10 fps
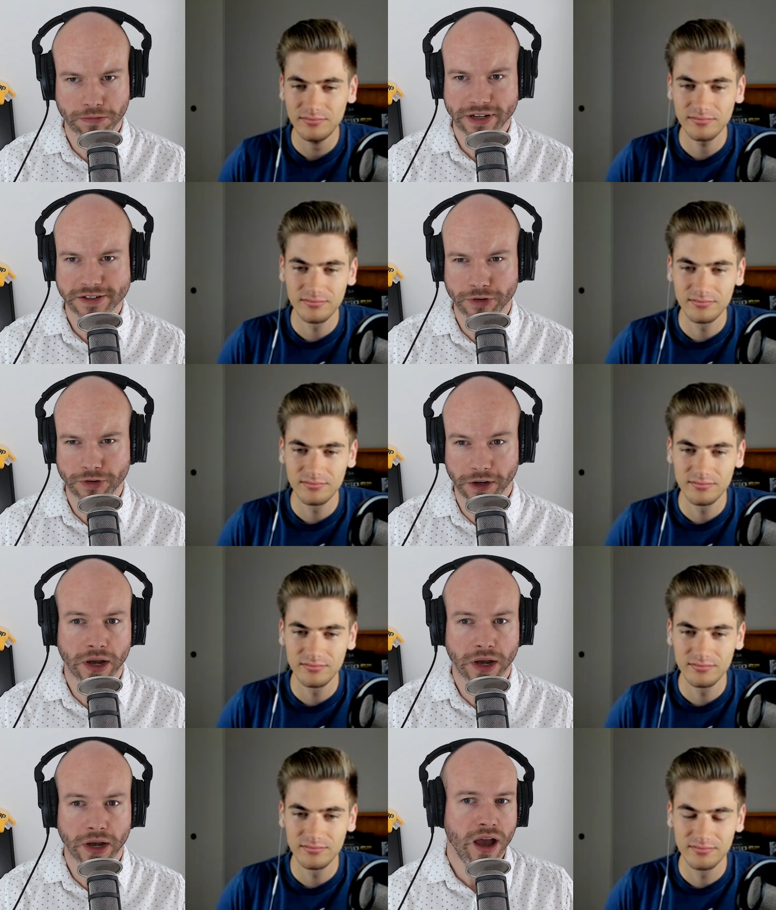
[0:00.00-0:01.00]
Speaker 1: pleased for
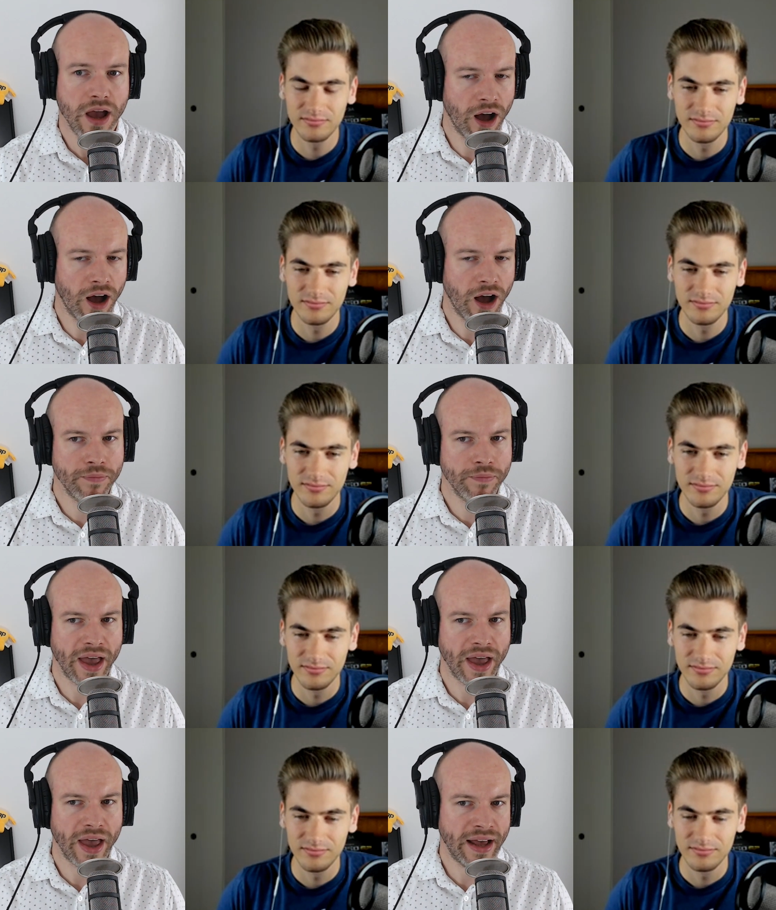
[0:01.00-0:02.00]
you. Um,
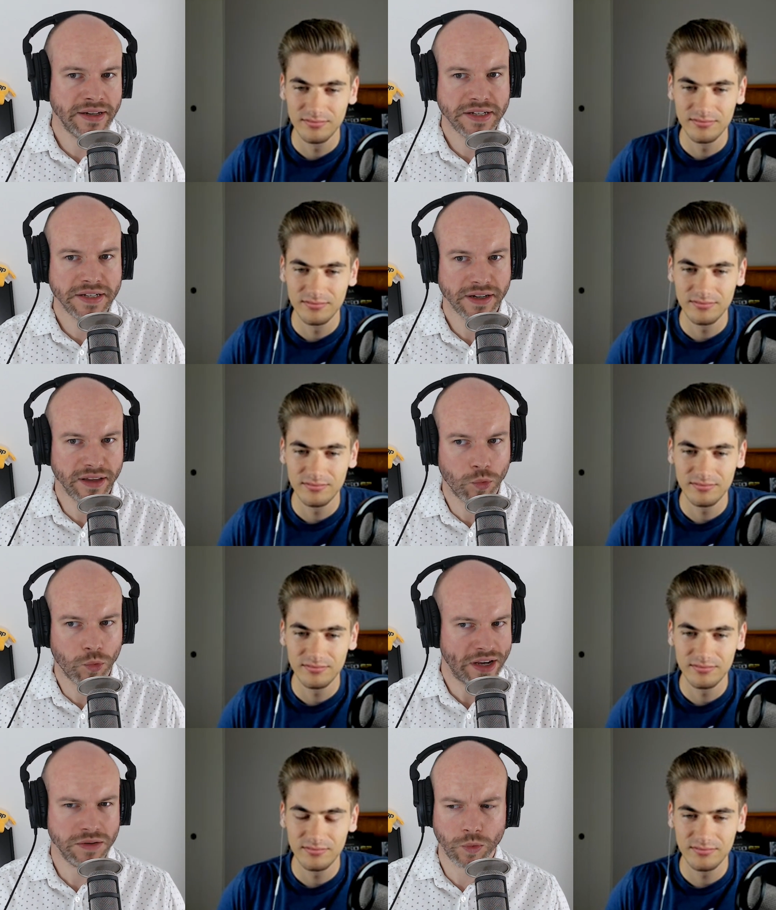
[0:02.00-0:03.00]
and
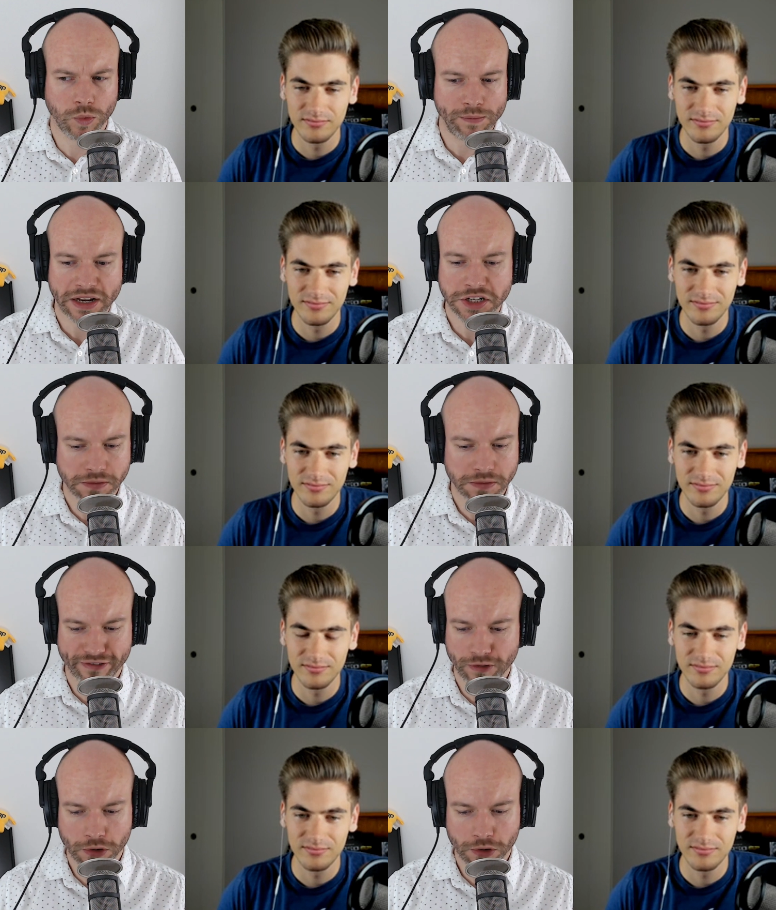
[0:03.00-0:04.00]
we we mentioned
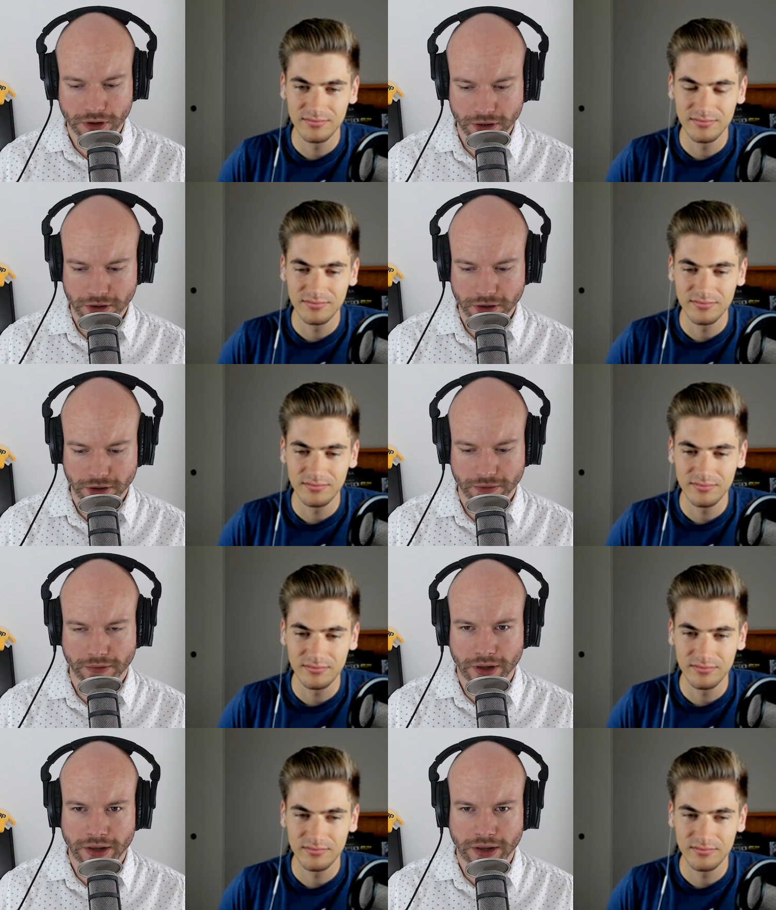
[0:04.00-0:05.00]
before the,
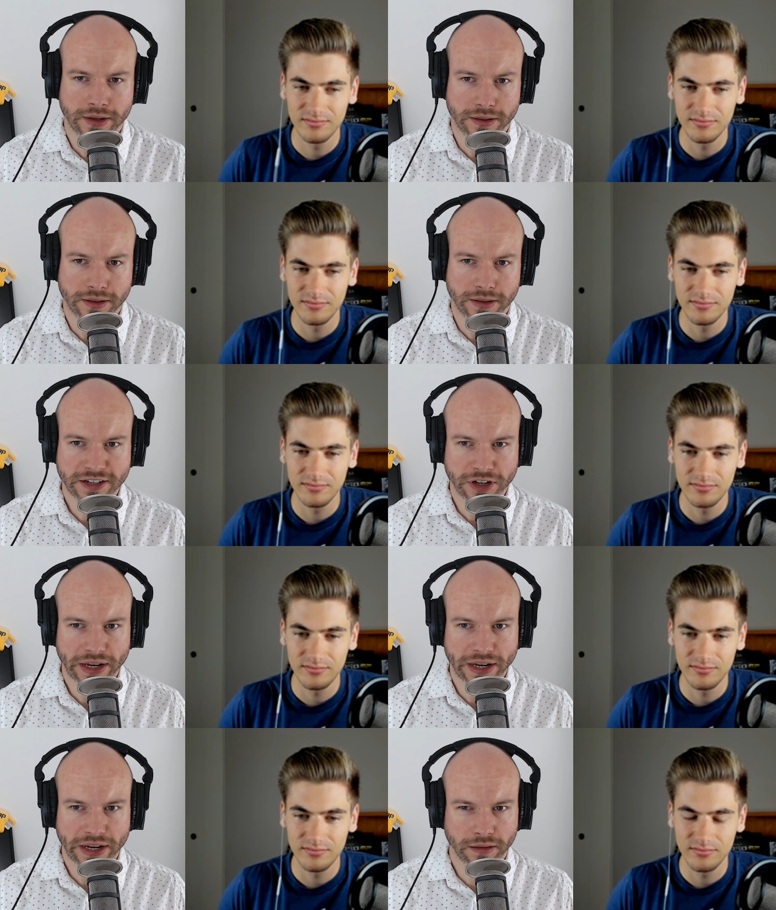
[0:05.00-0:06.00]
the, the
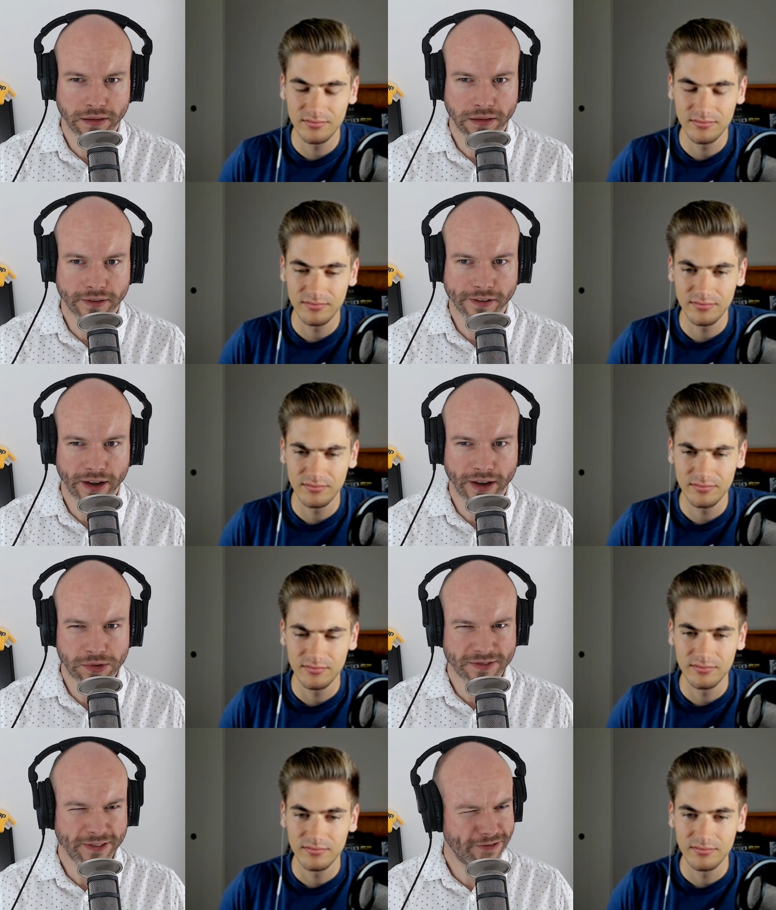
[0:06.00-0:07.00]
interview here that uh, it
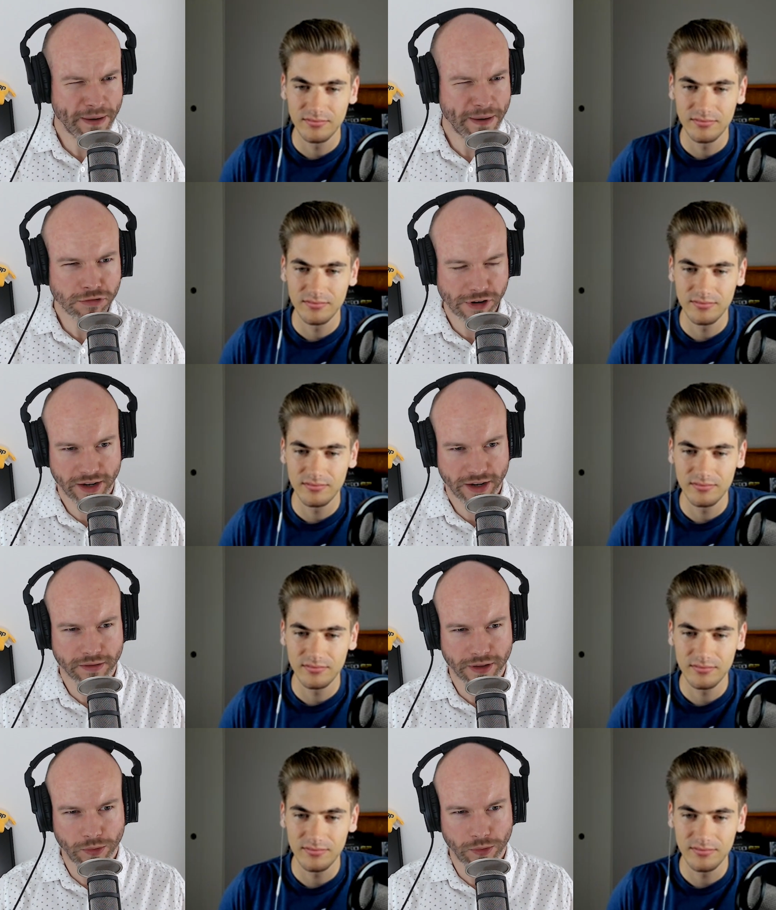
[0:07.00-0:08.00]
was February
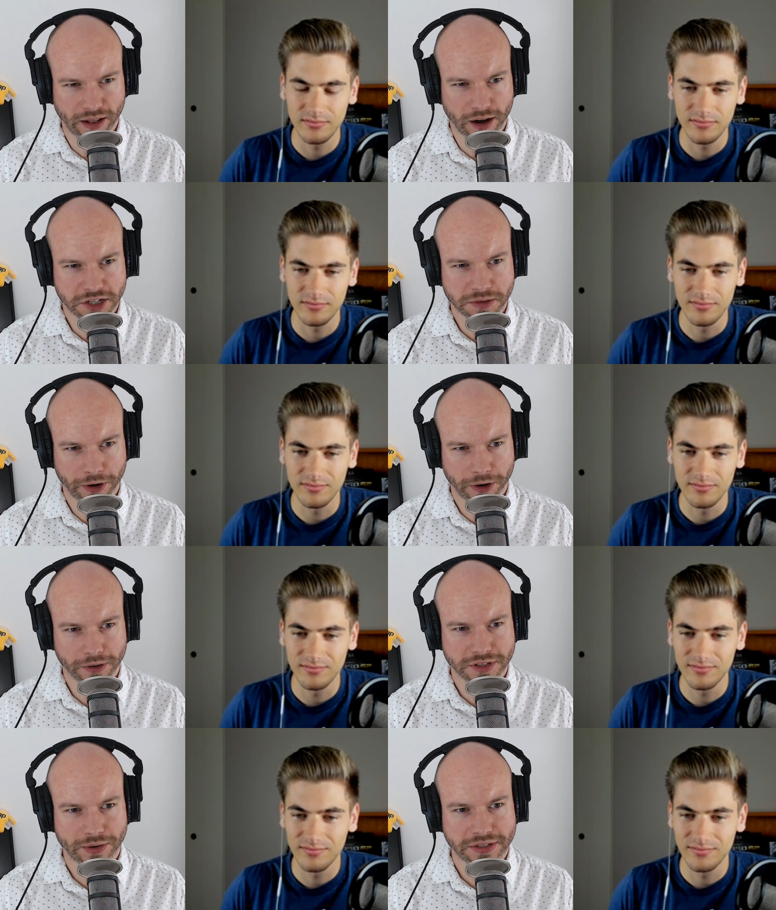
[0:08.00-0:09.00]
that we last
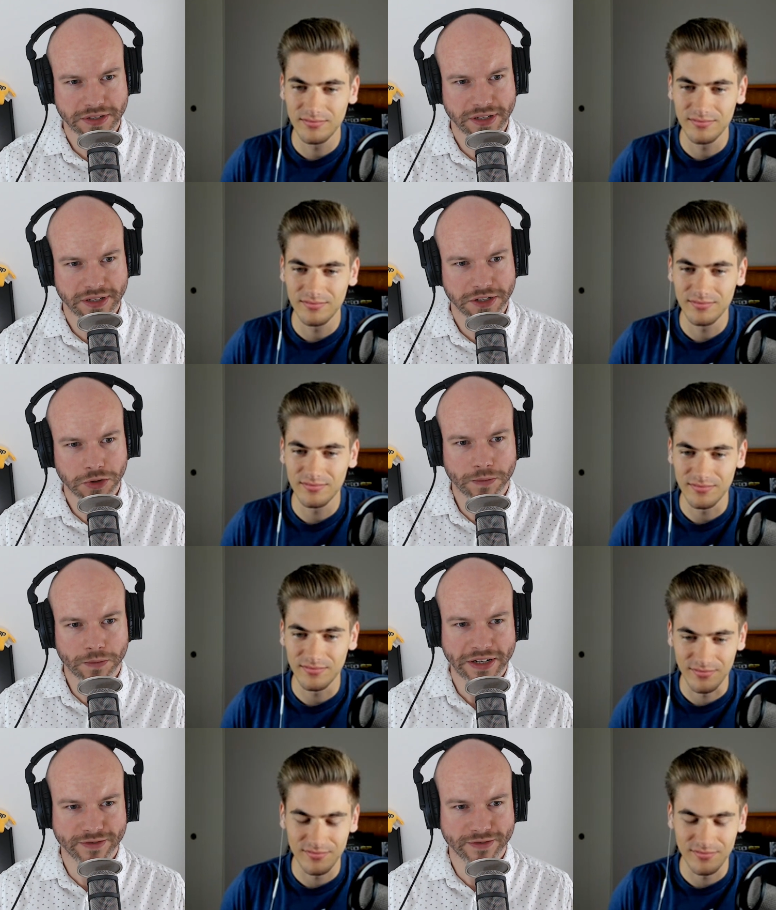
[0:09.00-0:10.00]
spoke. So it's in a
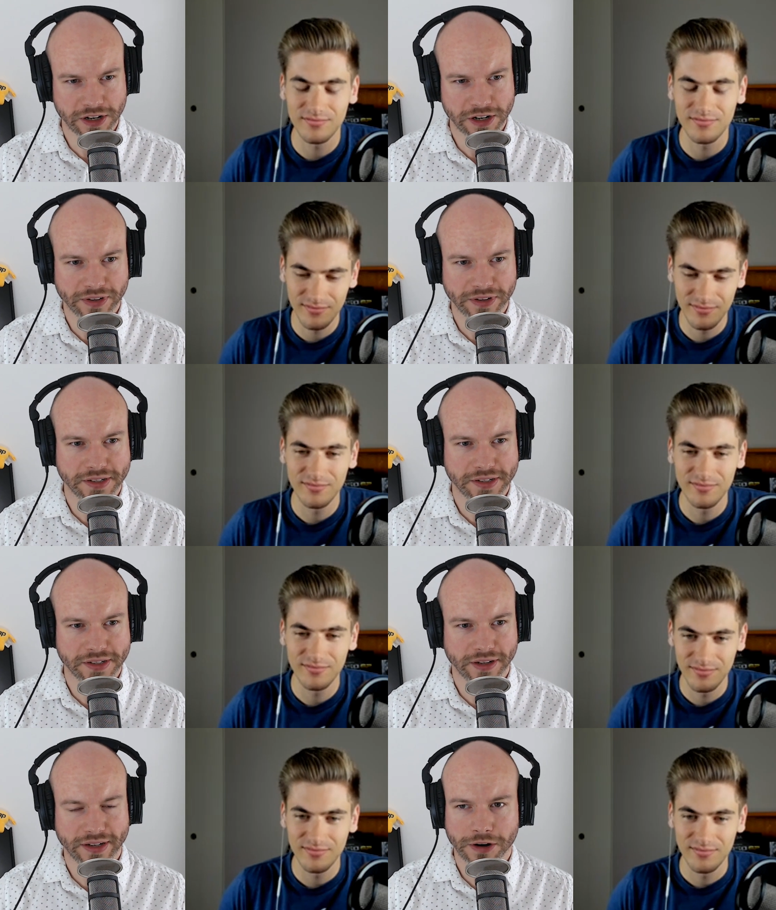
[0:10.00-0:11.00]
short piece of time that it's
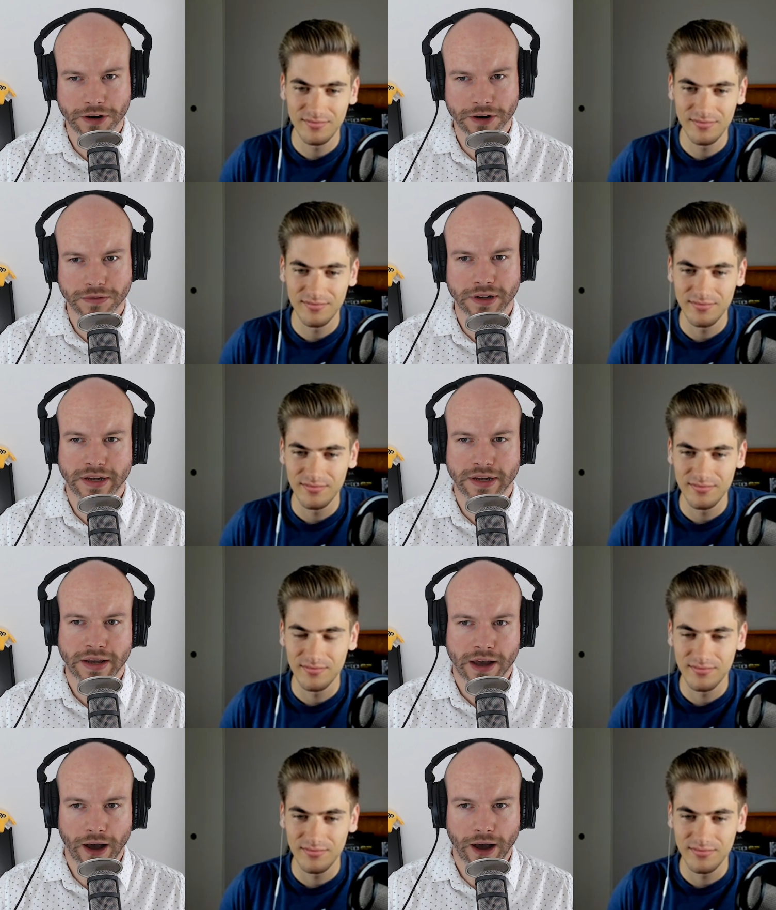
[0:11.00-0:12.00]
uh, it's grown
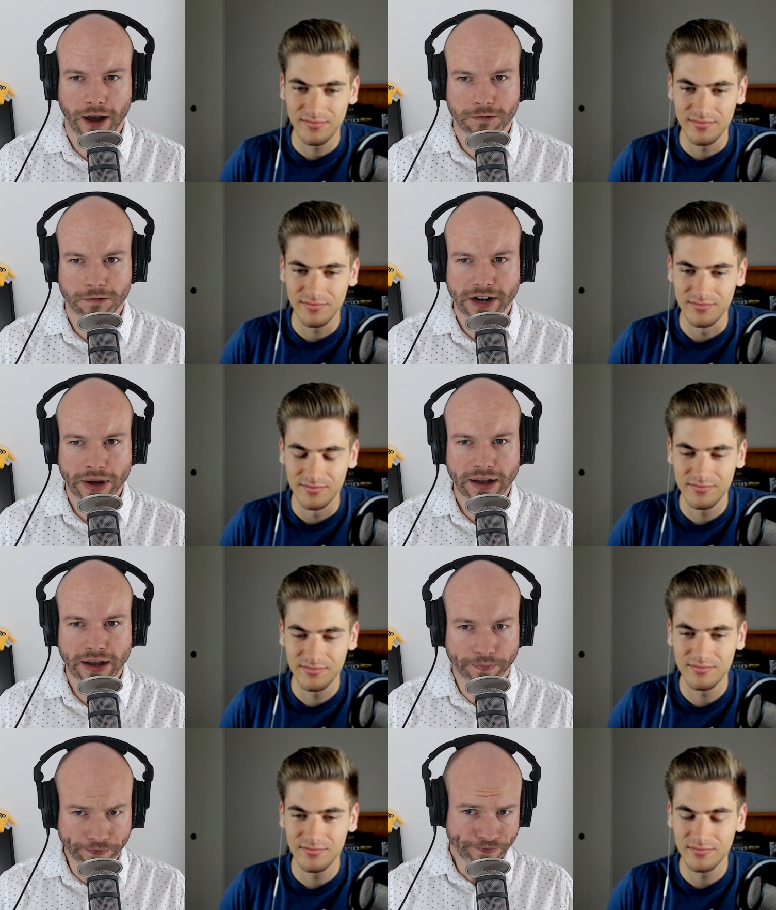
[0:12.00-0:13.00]
uh, really well.